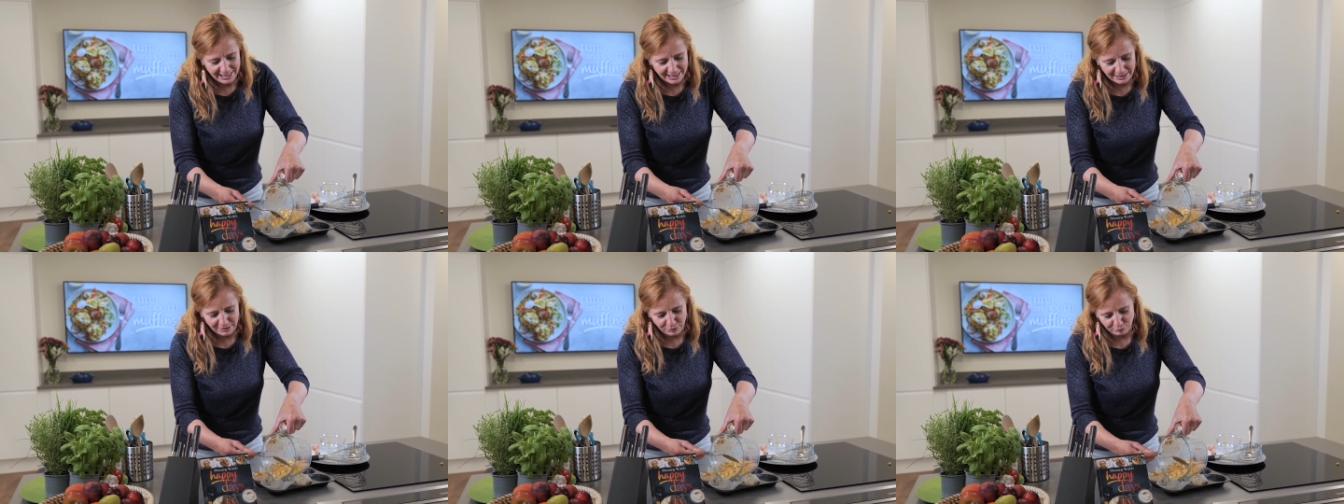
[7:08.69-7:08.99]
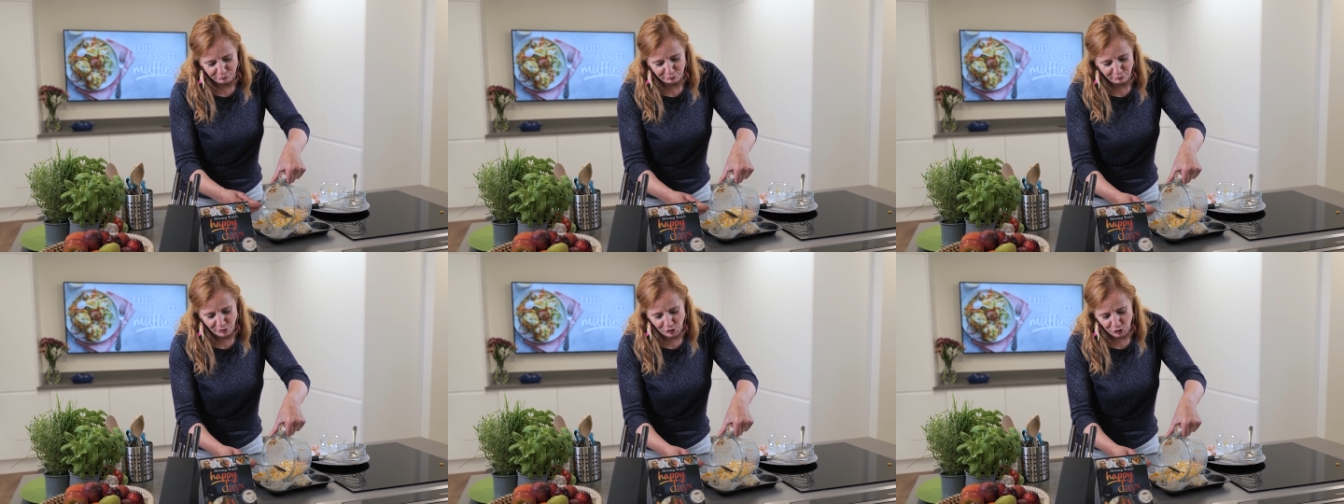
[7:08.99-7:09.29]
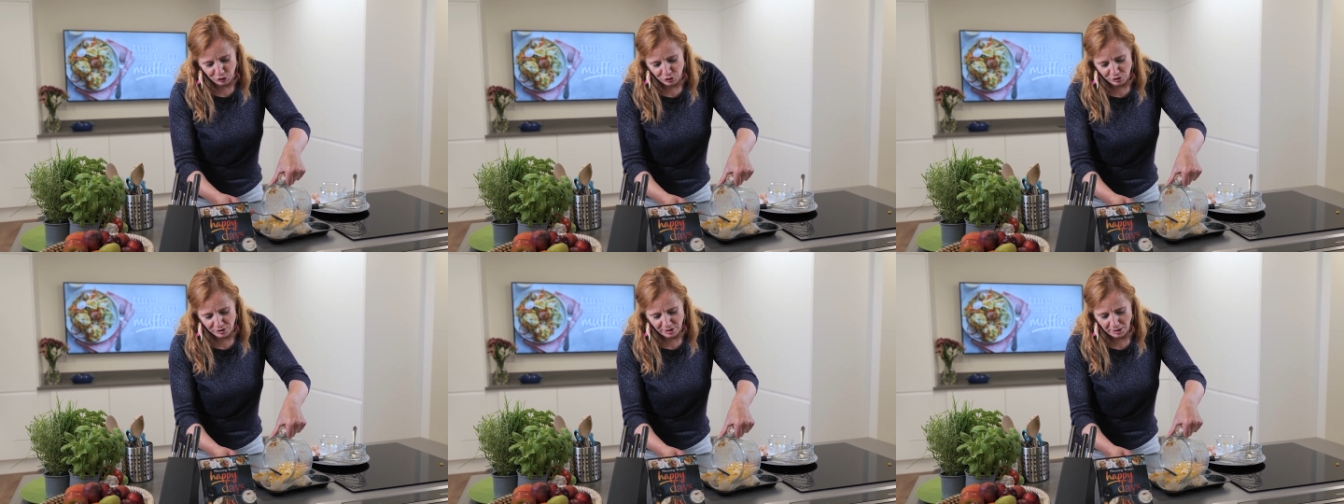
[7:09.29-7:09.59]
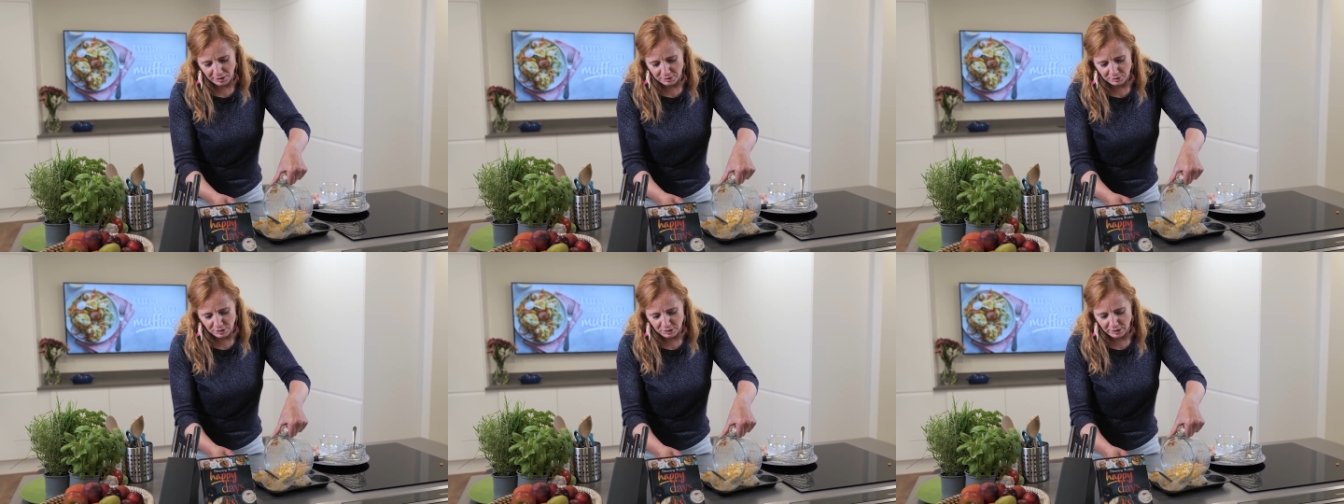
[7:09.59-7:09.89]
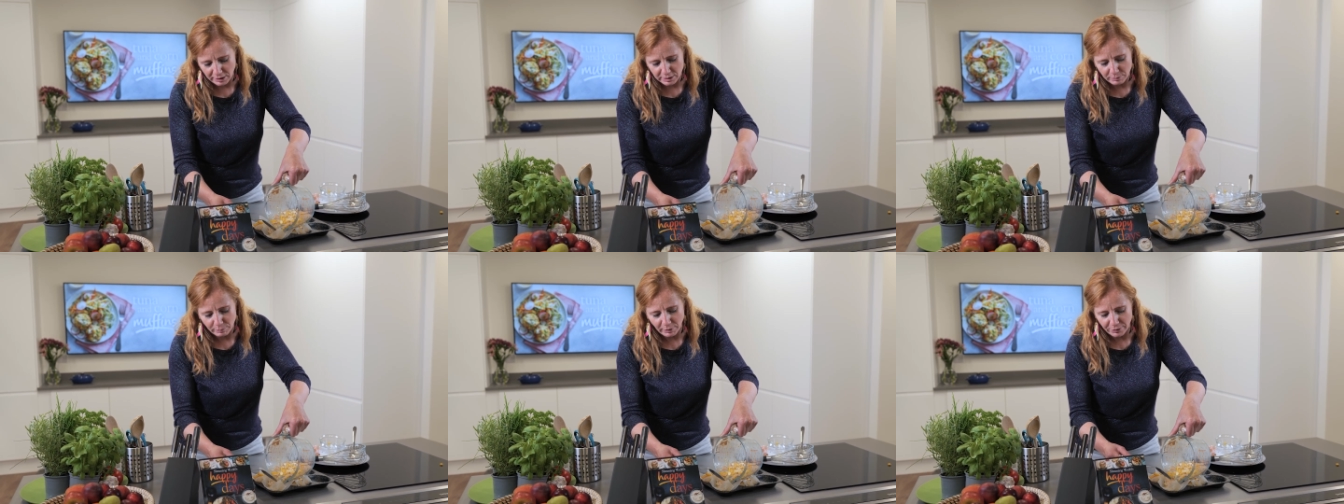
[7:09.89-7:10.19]
in your fridge. So, you
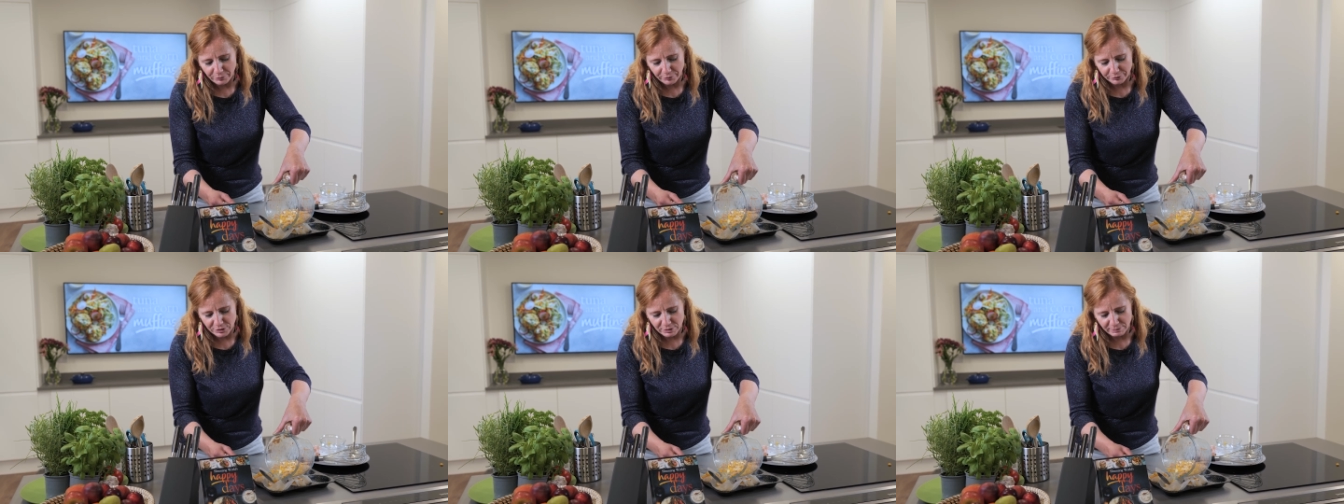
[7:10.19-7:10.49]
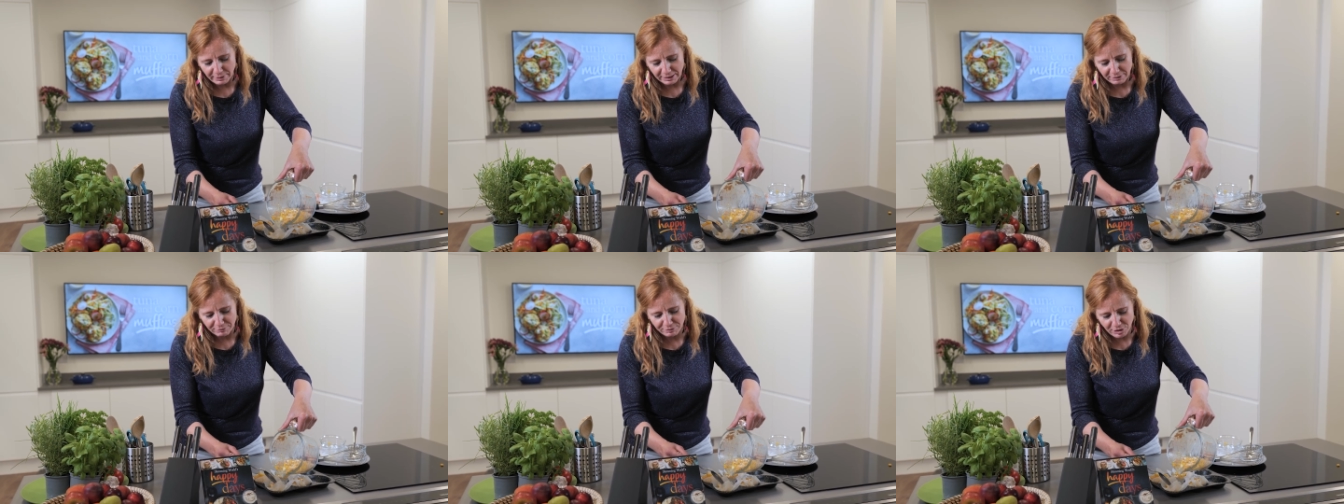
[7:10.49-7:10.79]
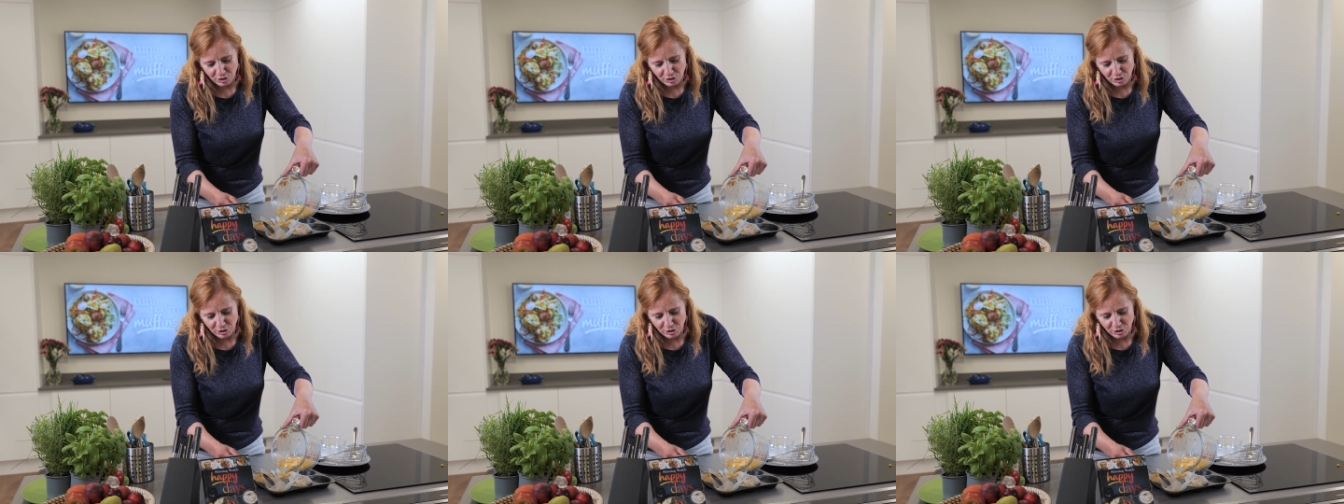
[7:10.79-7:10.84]
know, you might want to make a